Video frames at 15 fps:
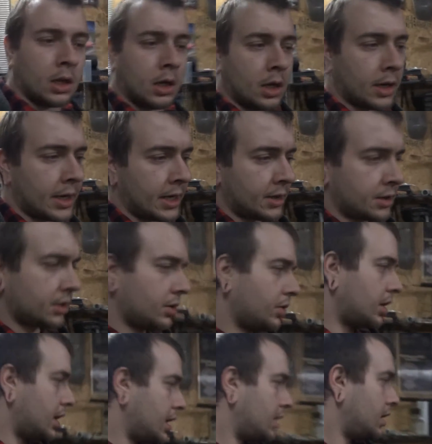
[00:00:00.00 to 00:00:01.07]
Alright,
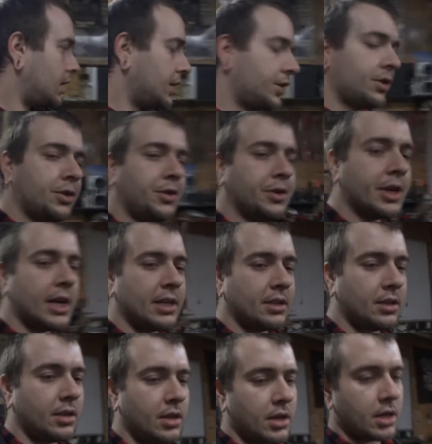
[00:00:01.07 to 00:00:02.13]
so I showed you guys
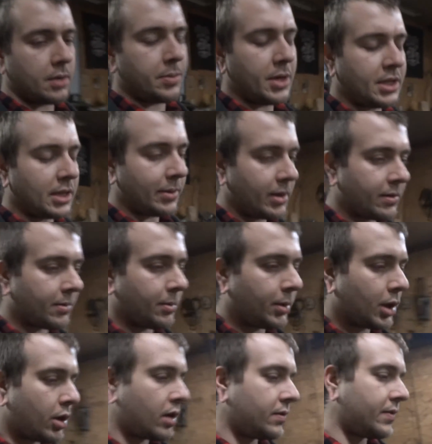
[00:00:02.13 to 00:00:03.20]
the piece I made for
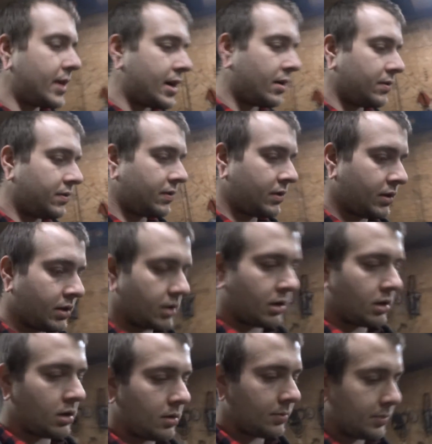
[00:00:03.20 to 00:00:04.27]
blow-off valve.
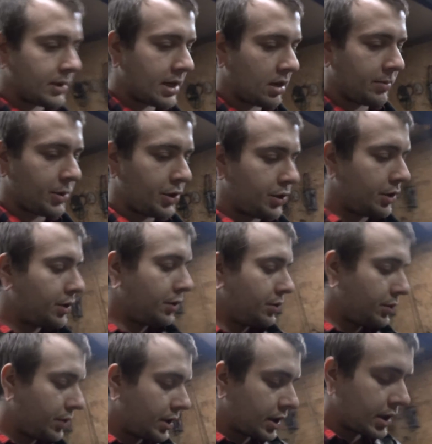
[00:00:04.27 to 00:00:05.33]
Now let me show you
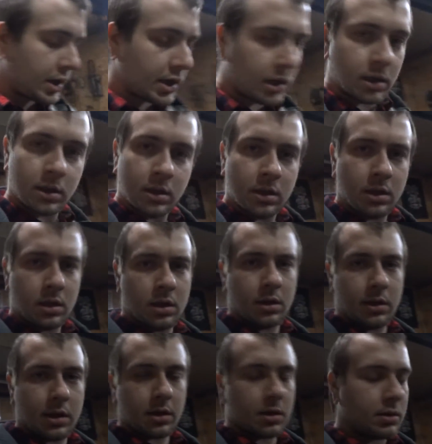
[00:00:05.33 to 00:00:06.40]
the
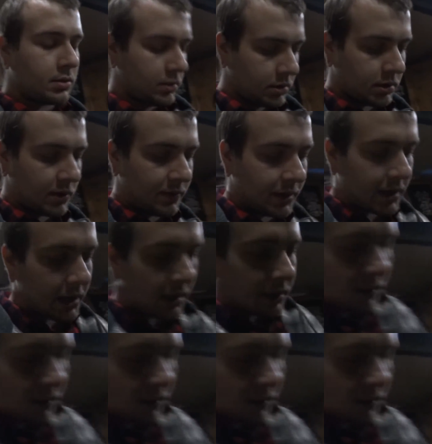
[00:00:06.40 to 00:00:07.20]
other stuff I got.